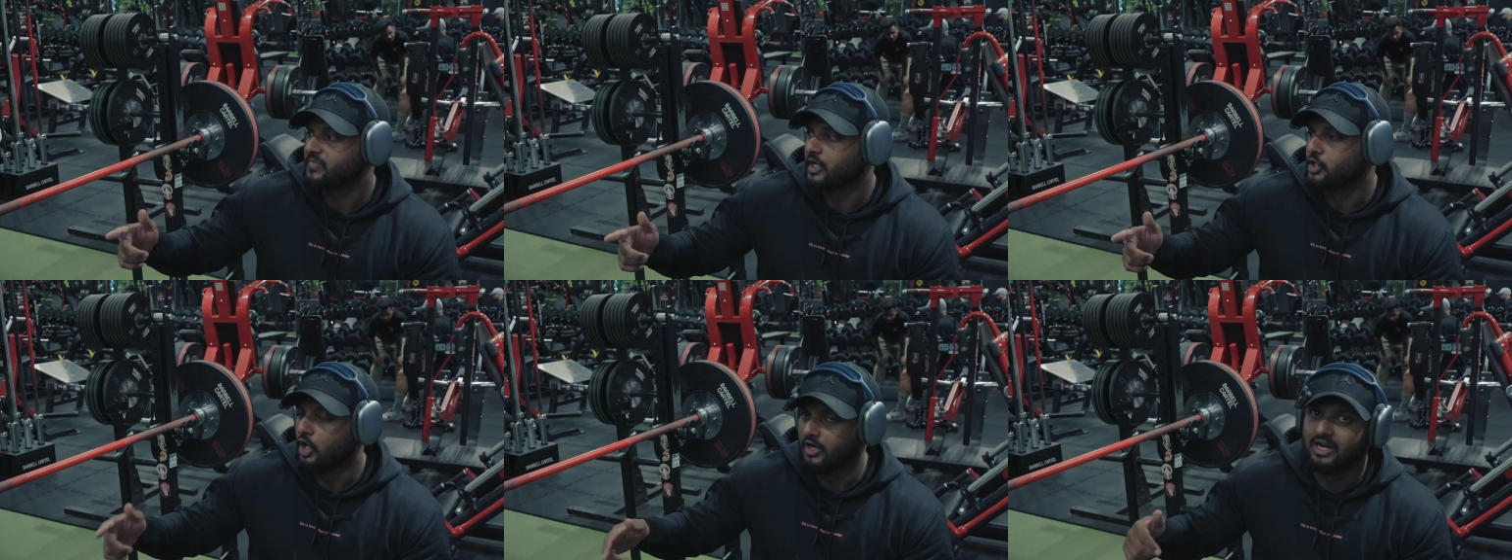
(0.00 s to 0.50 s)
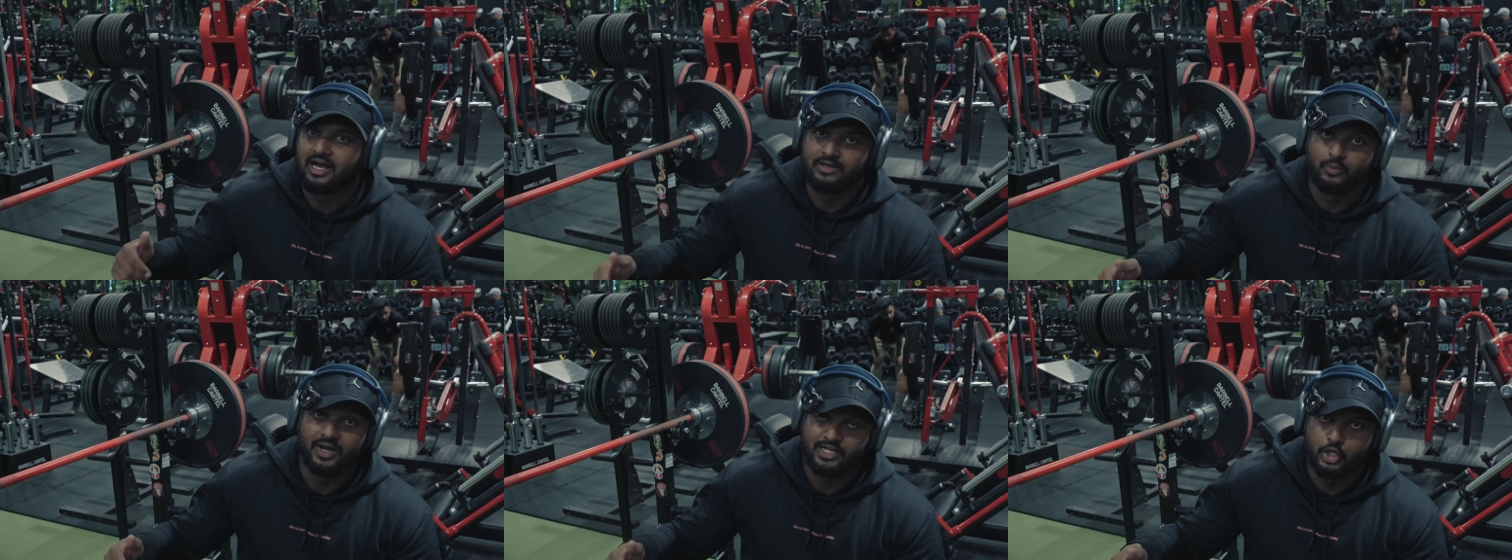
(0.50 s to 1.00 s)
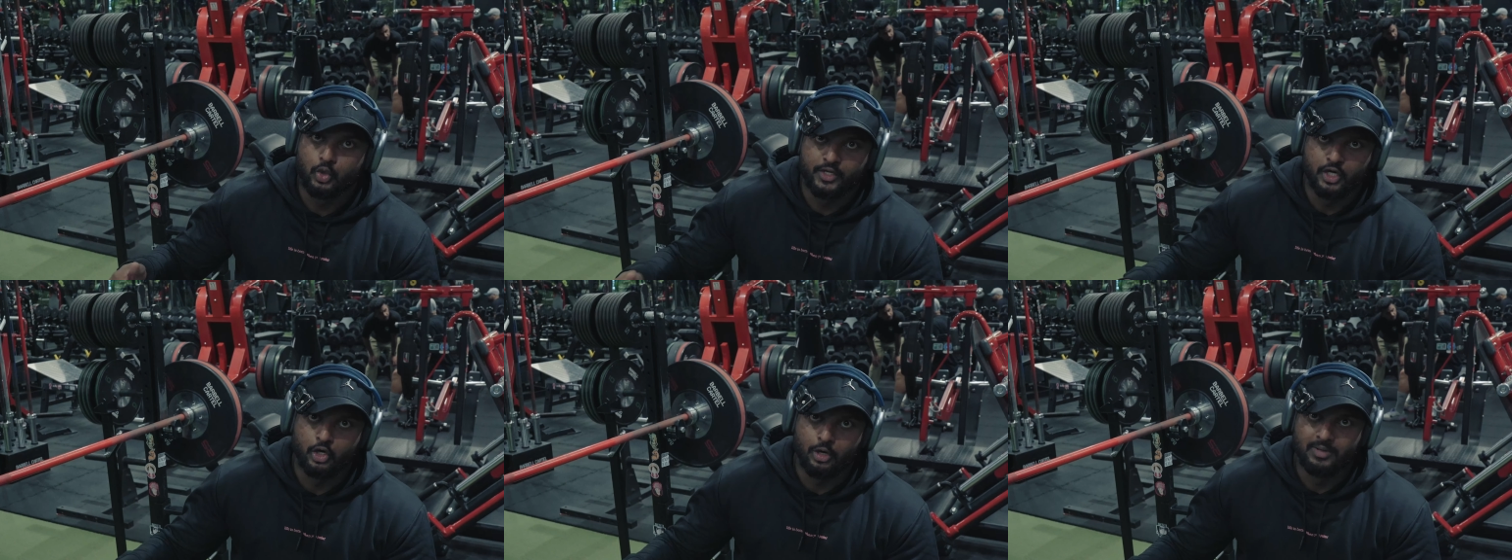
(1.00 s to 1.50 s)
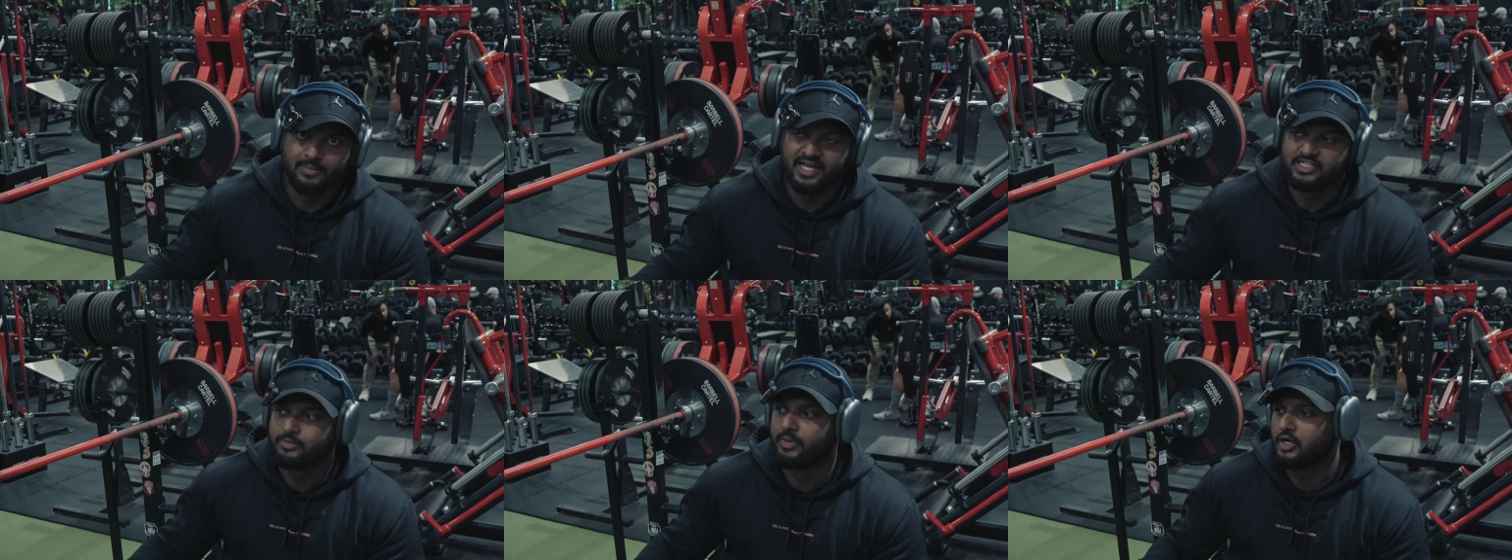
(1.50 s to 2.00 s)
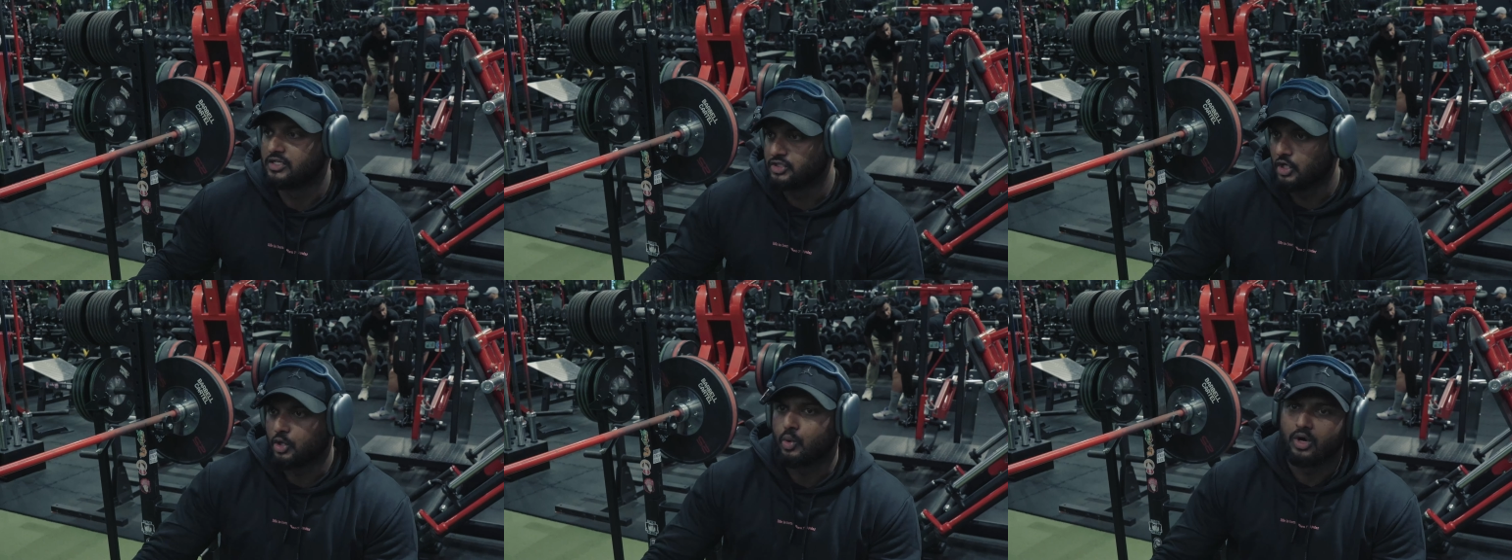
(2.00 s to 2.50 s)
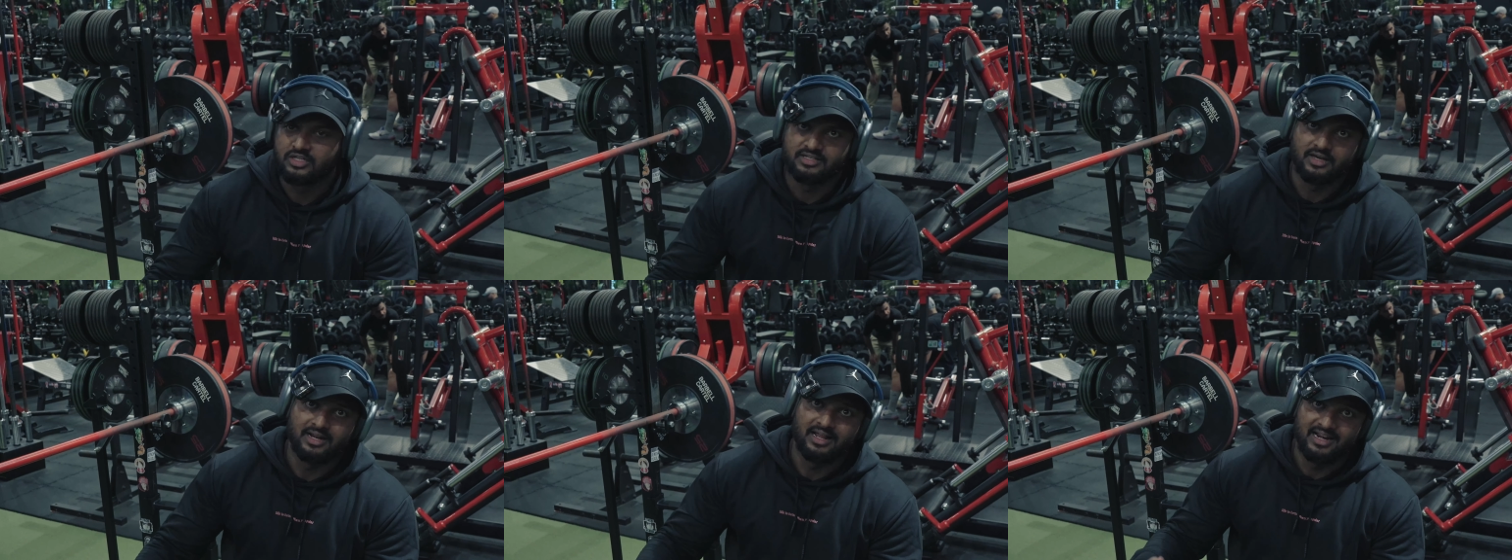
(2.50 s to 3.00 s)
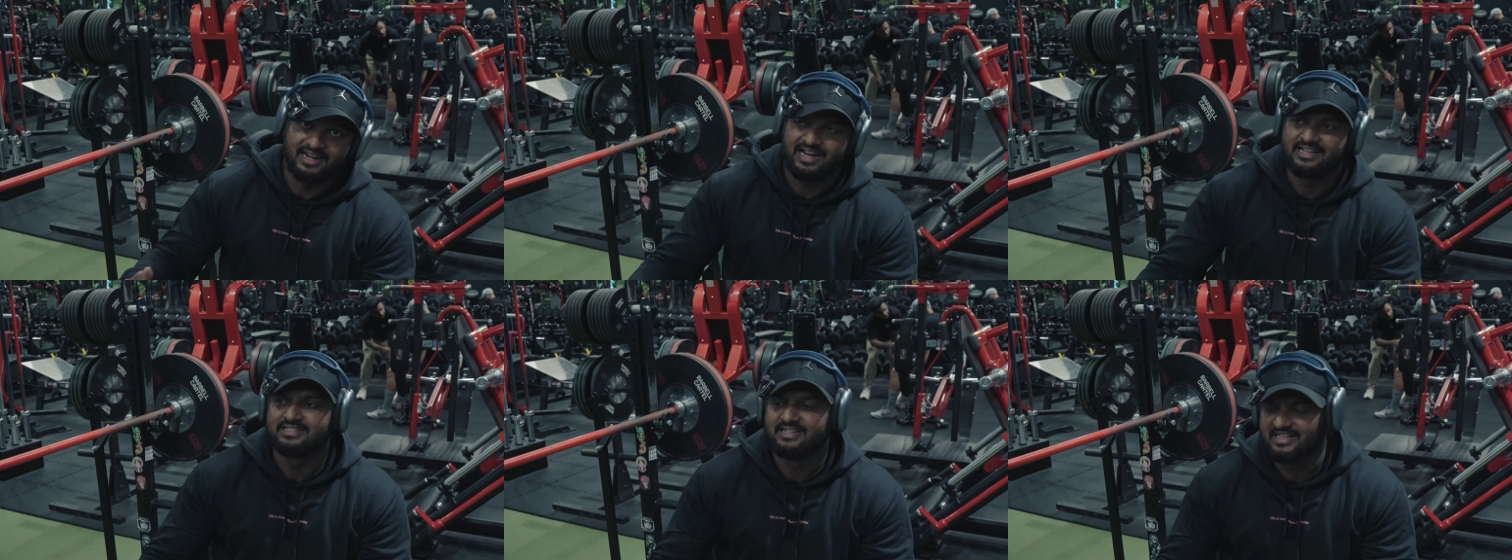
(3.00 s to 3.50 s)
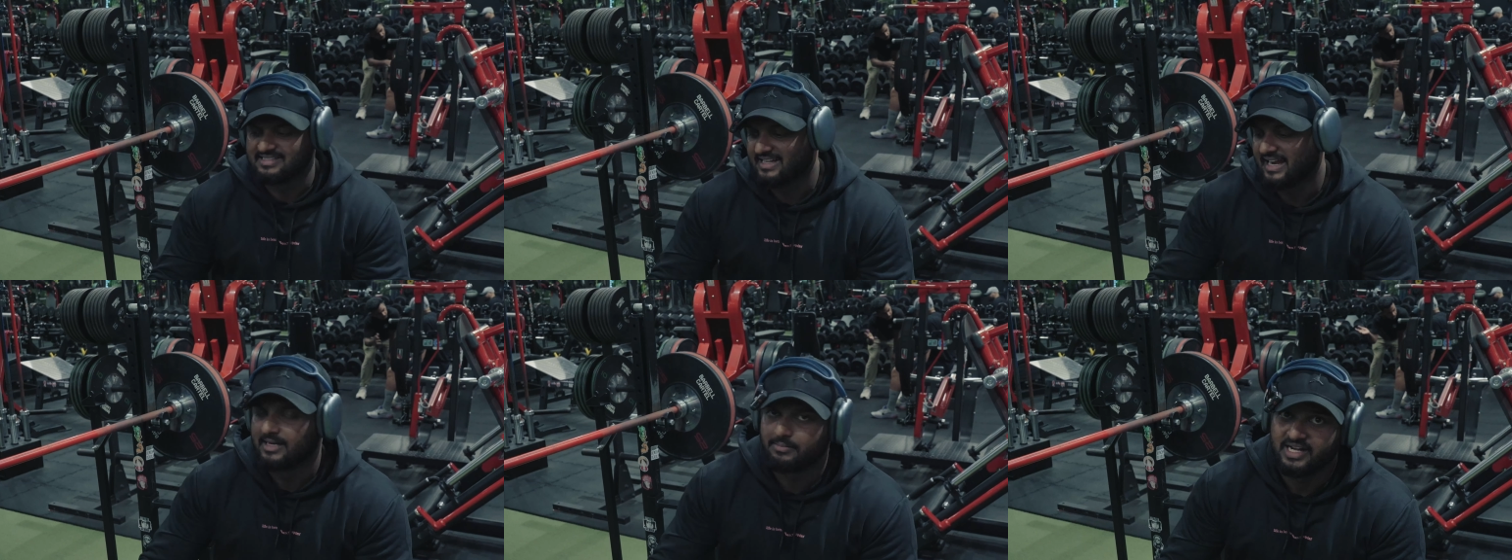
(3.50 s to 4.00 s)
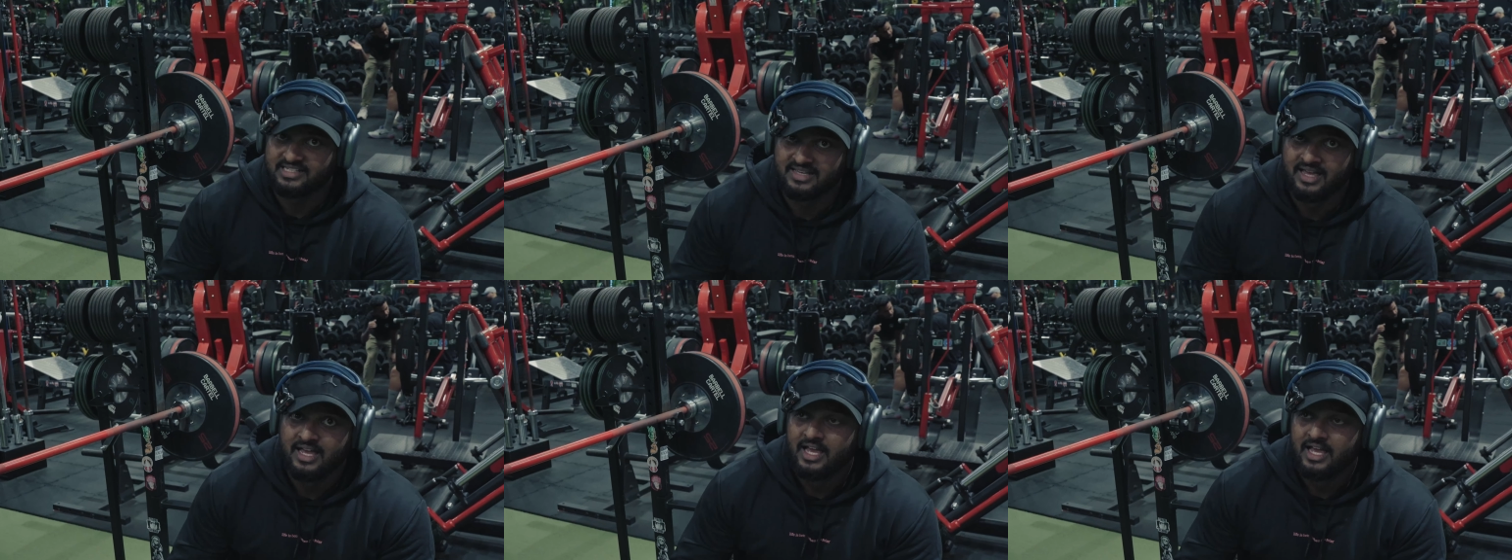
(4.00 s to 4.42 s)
you're while you're doing your normal bench because your quads are nice, nice and tight in place